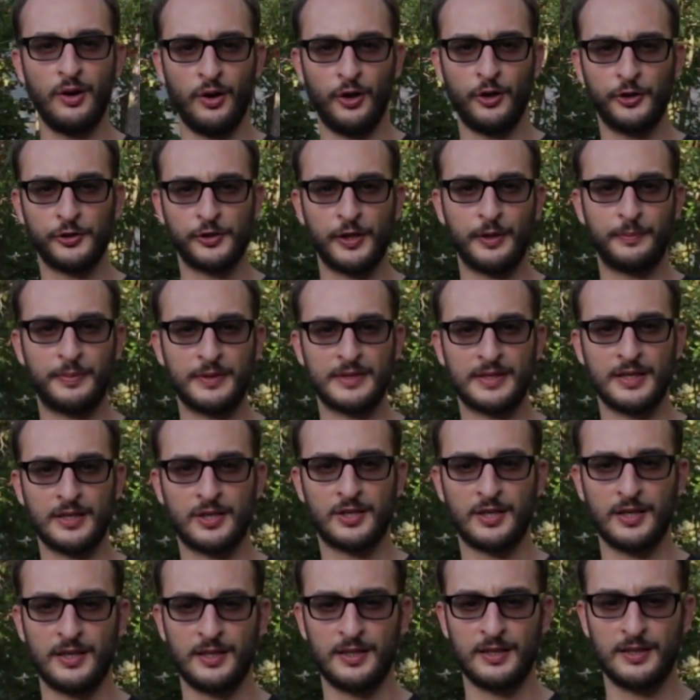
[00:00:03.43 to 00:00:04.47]
holding
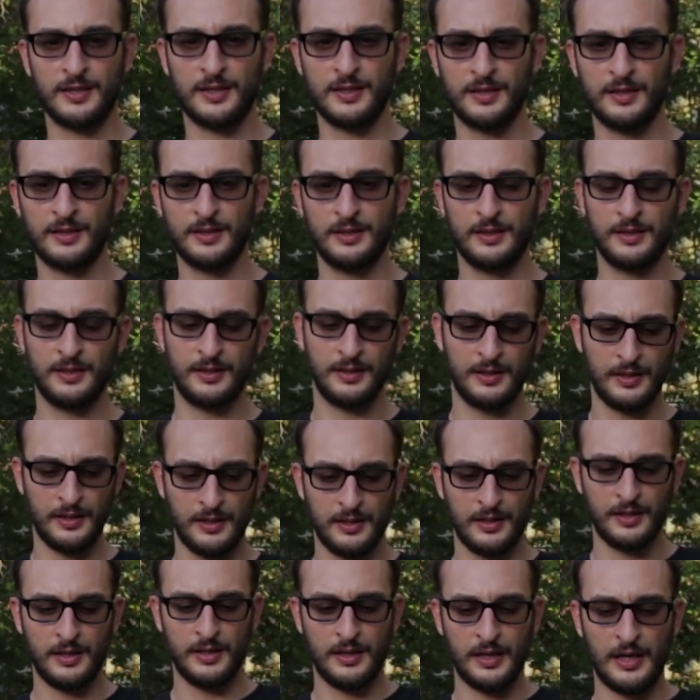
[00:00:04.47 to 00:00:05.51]
position.
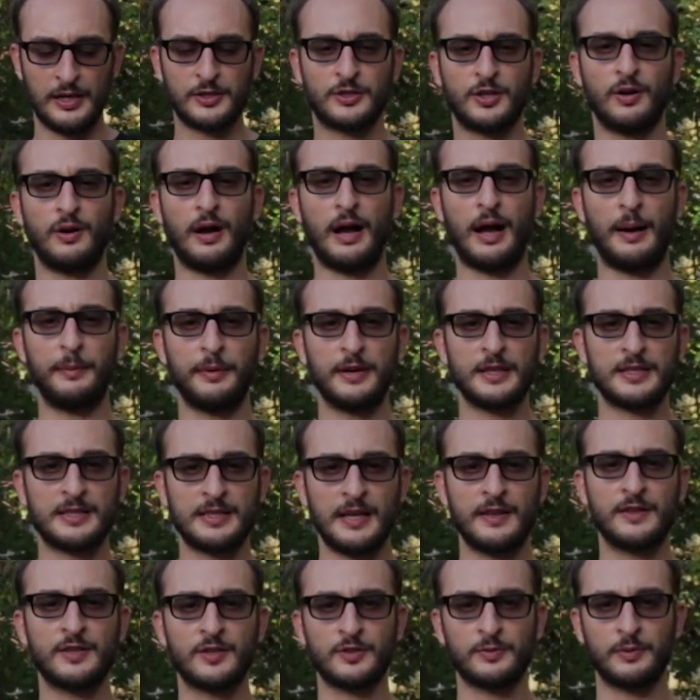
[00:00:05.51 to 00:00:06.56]
So I'm going to
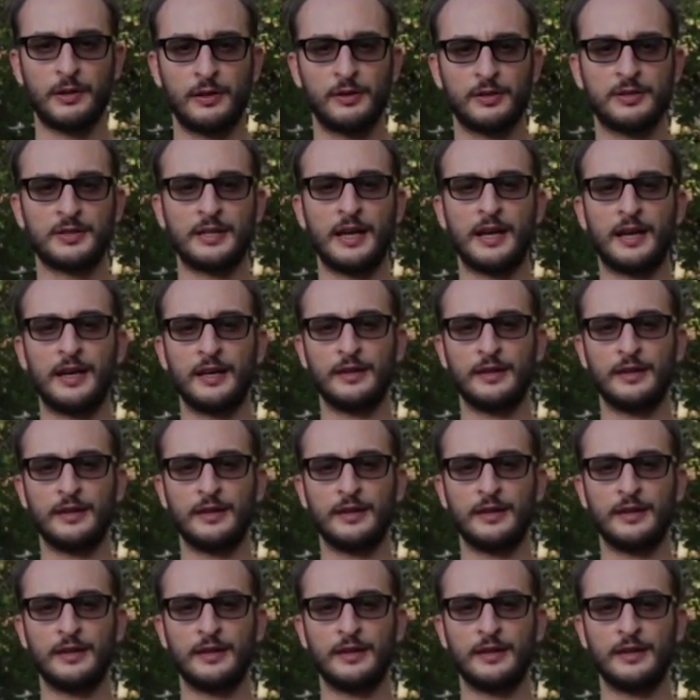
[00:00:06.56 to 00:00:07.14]
say this is what it looks like